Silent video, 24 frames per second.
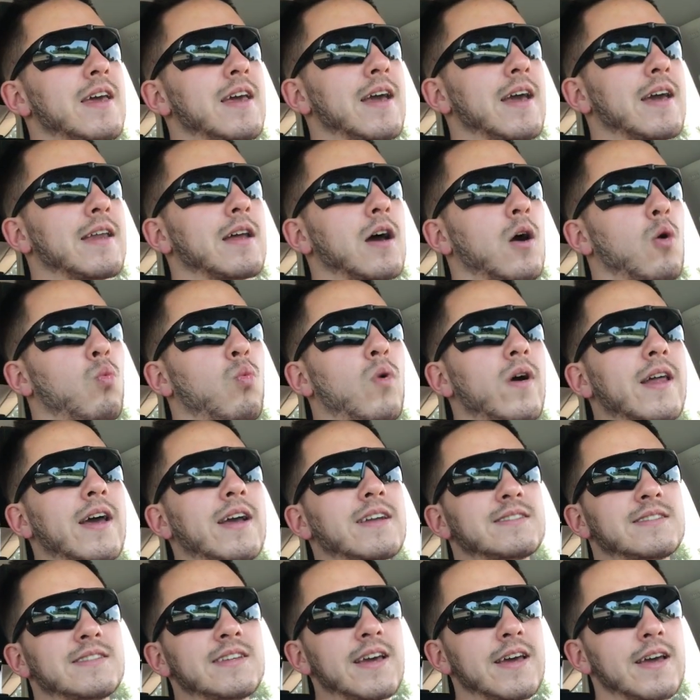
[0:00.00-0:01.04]
And what
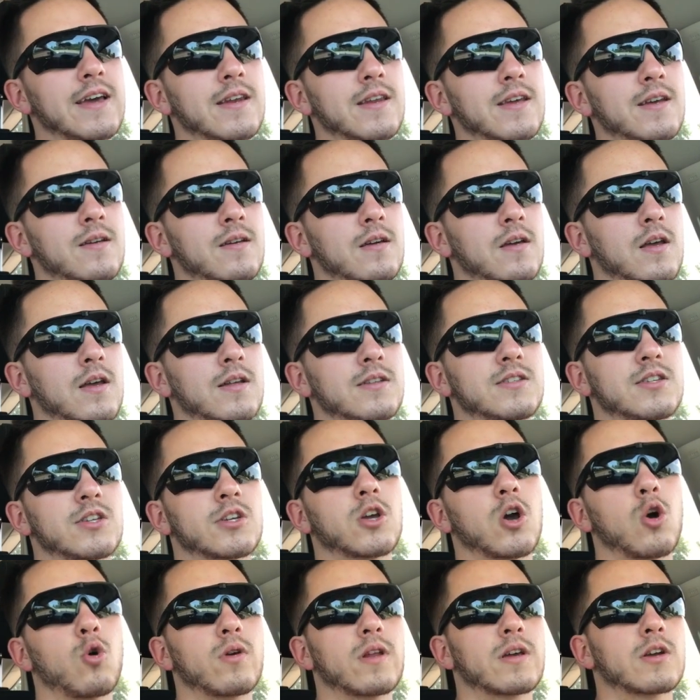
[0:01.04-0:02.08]
I did to
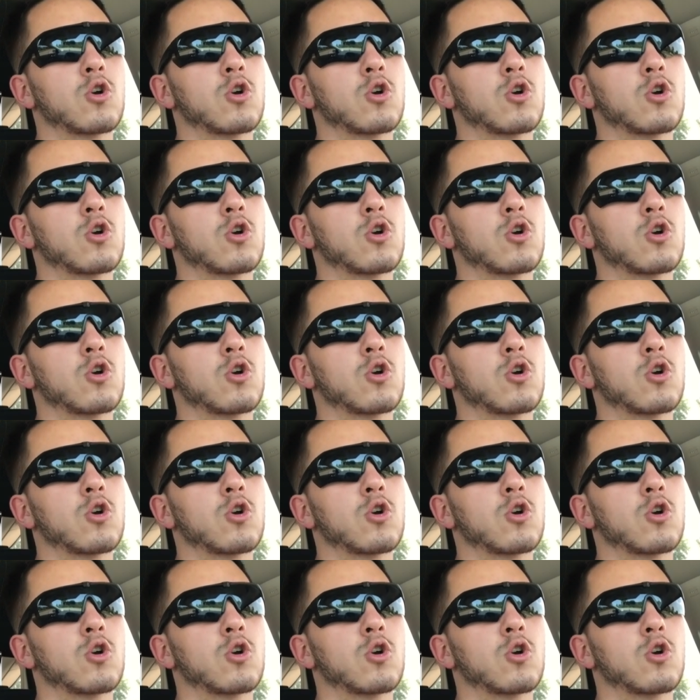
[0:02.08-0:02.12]
go and